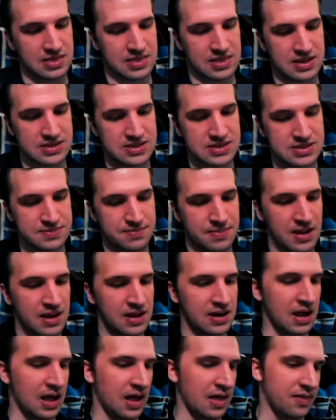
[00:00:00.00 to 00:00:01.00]
this has
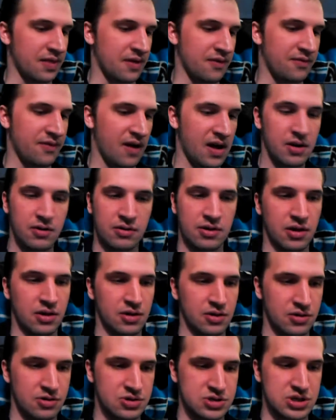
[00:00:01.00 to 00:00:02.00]
been the final
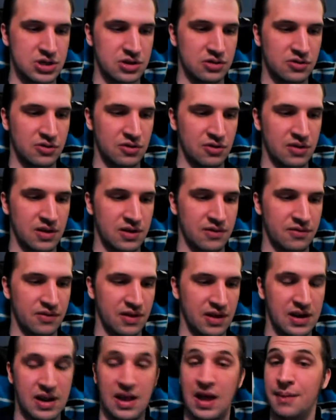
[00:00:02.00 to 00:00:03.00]
conclusion to the
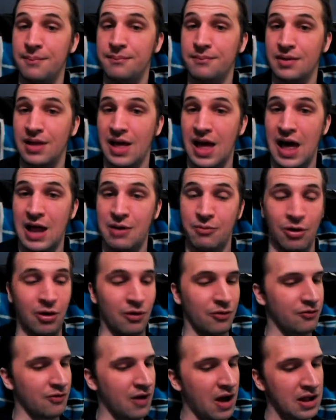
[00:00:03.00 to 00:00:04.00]
Infinity. I'm glad
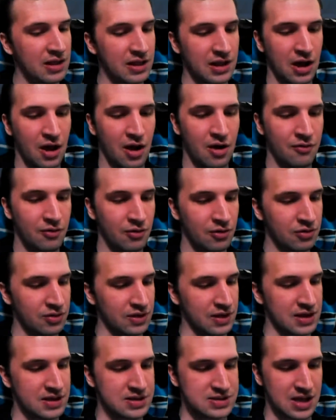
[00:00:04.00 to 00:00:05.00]
we're finally over
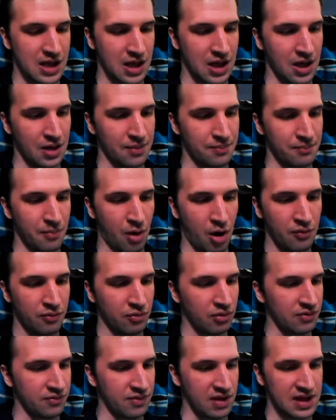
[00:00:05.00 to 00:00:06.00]
these
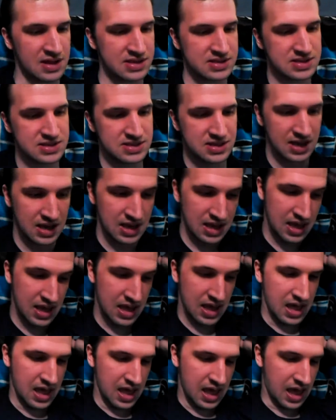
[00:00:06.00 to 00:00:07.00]
Marvel events,
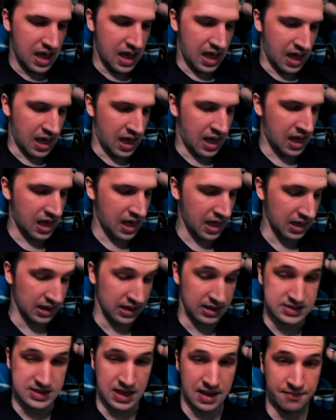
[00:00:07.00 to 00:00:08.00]

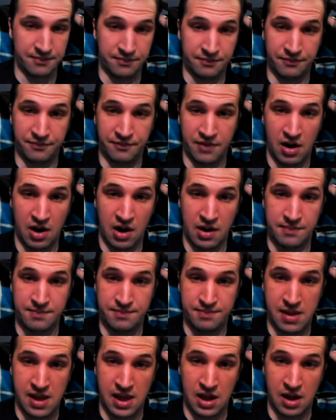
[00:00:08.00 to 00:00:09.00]
because I'm very
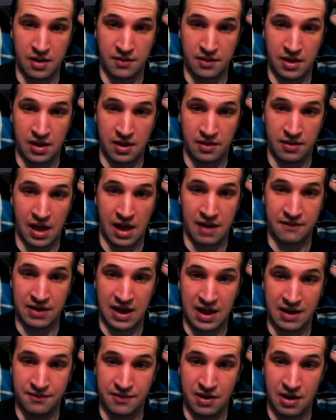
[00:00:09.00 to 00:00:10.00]
big on... I've
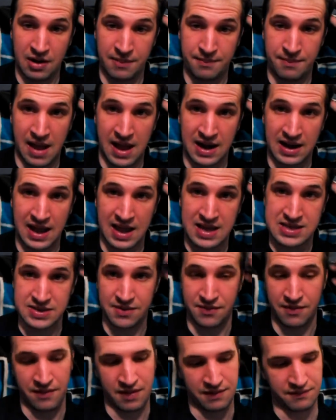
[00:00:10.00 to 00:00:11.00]
got a very bad case
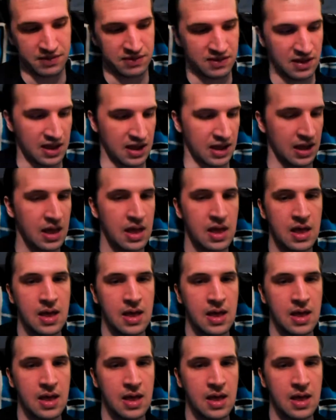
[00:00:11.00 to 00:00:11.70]
of event fatigue.